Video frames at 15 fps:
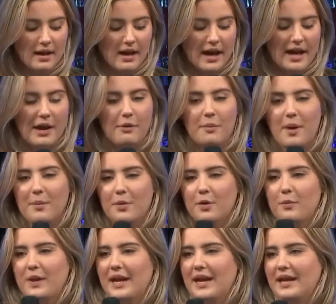And I remember
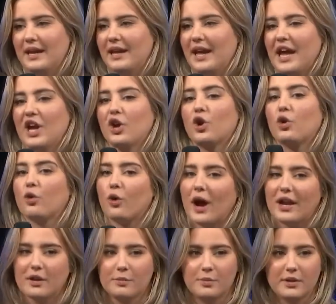being
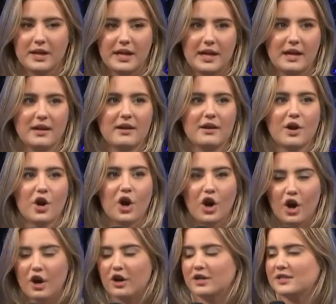incredibly
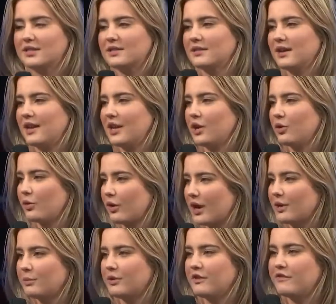hurt and
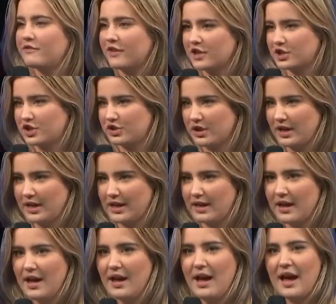incredibly frustrated
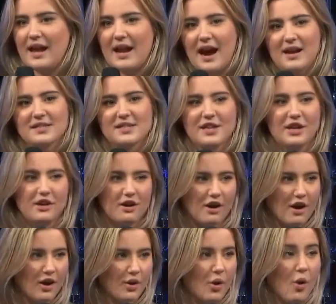and asking
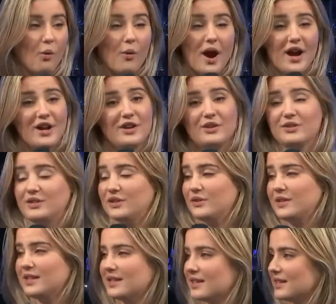God, why are you
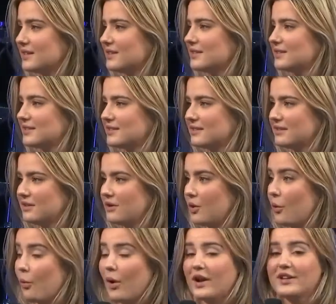doing this?
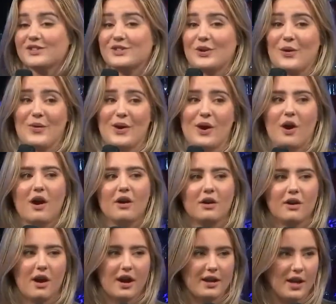What is going on,
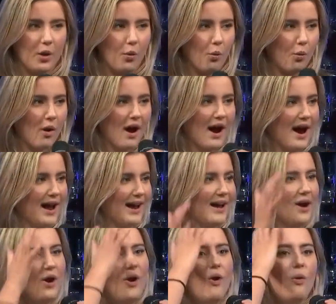God? Like, why?
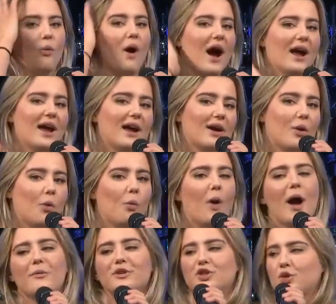Why,
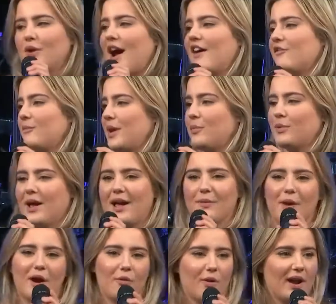why would you have me plan
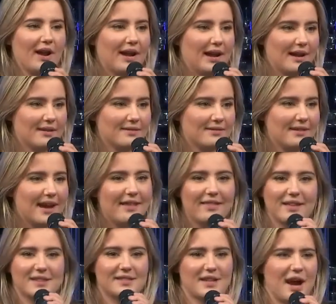my wedding in
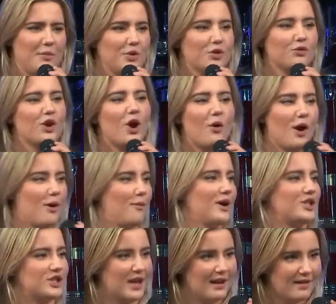this time? You know how
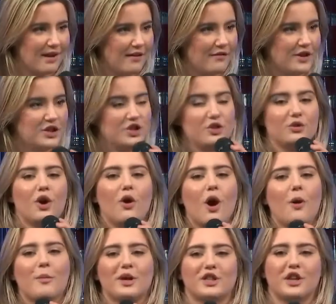much I love this. You know how
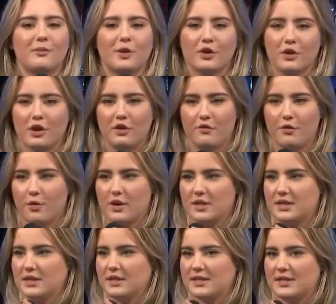much I've been looking forward
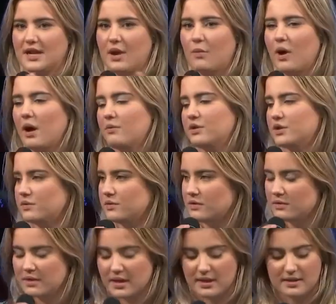to this day. Why would you
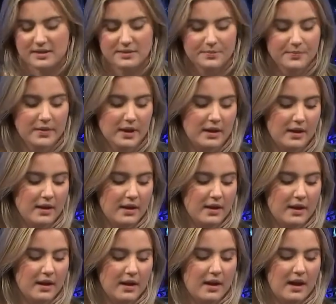do this?
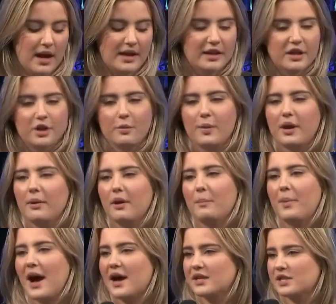And a little bit of
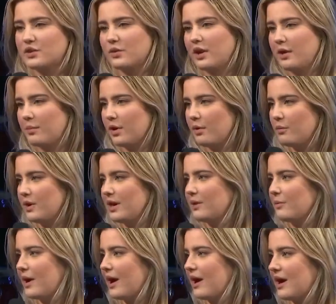backstory about me and
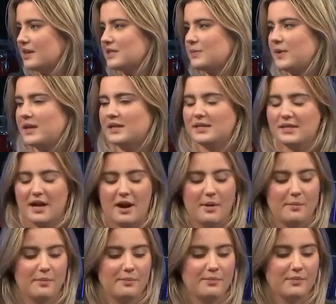my husband.
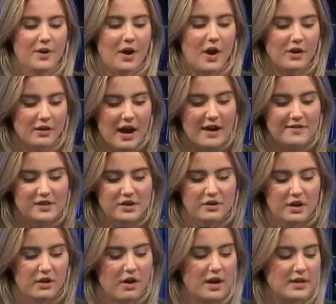Um, our lives are
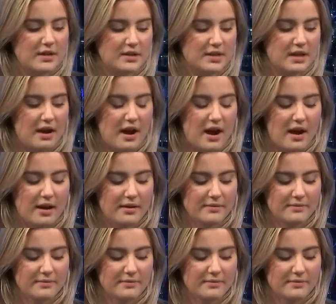a lot, uh,